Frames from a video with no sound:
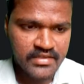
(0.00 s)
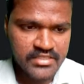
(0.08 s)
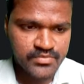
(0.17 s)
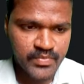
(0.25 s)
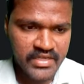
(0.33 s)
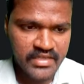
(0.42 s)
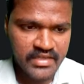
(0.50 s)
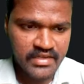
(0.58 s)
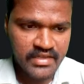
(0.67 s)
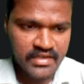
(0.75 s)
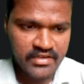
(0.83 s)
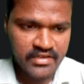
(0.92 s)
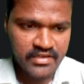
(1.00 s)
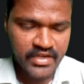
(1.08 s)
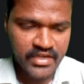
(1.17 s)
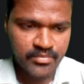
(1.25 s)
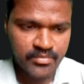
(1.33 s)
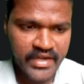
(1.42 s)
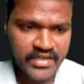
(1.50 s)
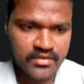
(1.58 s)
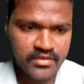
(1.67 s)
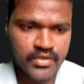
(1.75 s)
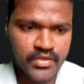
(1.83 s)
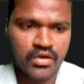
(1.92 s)
this particular different
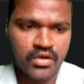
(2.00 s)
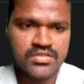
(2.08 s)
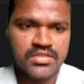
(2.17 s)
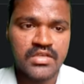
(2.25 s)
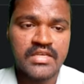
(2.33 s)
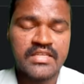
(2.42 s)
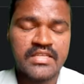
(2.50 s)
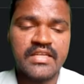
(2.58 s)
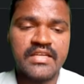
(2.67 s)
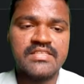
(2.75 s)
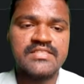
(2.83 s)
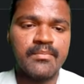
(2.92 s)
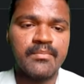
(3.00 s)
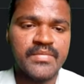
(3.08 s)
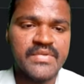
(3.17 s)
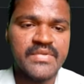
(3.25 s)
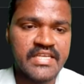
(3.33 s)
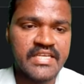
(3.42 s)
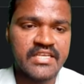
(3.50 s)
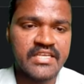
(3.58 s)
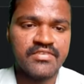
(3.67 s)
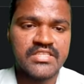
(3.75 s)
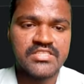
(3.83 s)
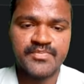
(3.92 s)
pattern because there is some mistake
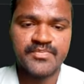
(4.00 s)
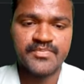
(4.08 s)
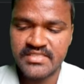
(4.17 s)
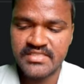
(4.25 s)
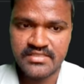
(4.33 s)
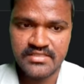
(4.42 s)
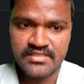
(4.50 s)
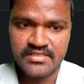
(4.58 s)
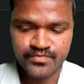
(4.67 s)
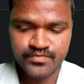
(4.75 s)
with spaces.